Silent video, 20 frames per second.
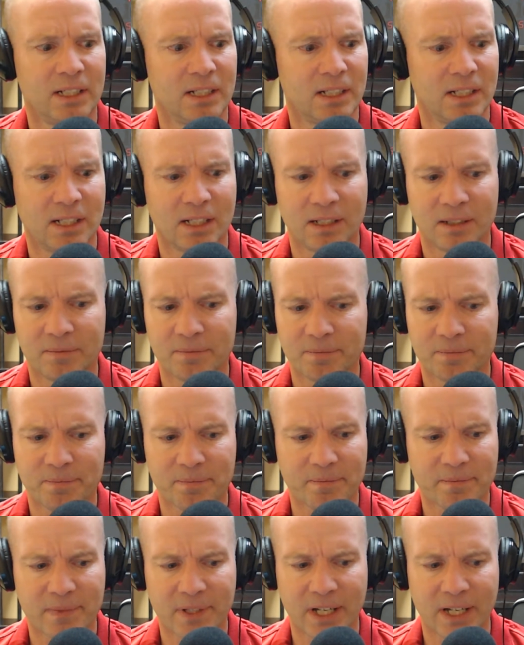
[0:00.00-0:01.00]

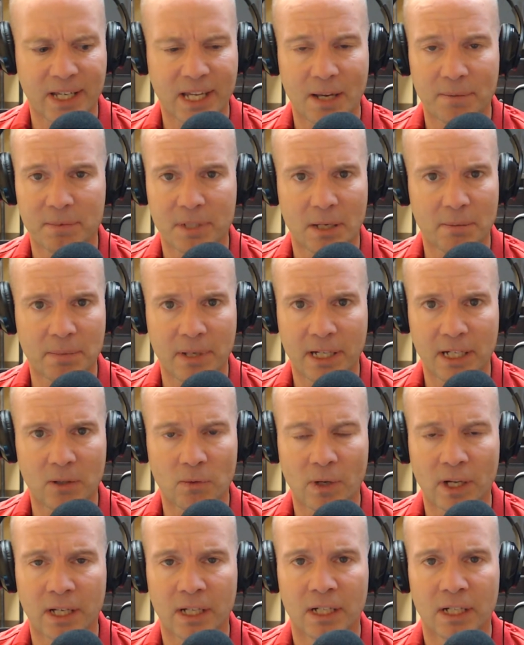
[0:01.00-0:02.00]
I kept up anyway.